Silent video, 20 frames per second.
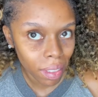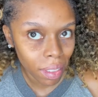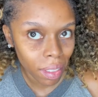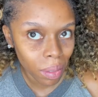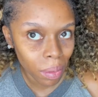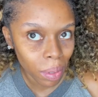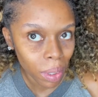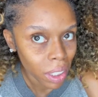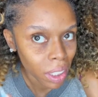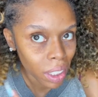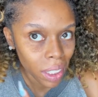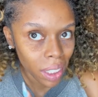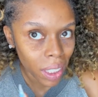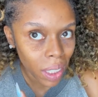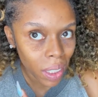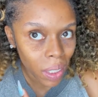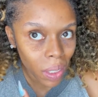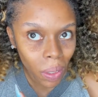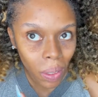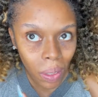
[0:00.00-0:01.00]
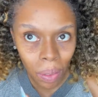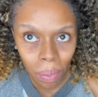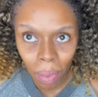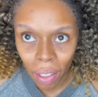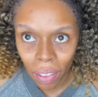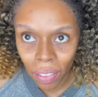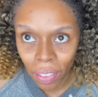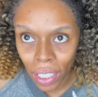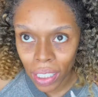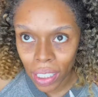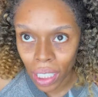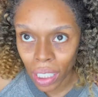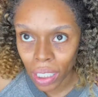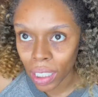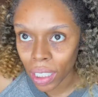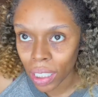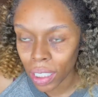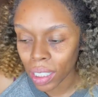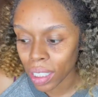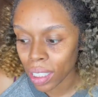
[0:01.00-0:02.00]
with just this on my face like
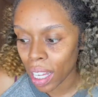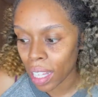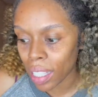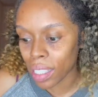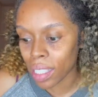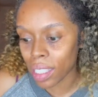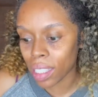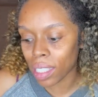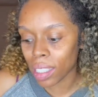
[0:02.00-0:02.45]
this. That's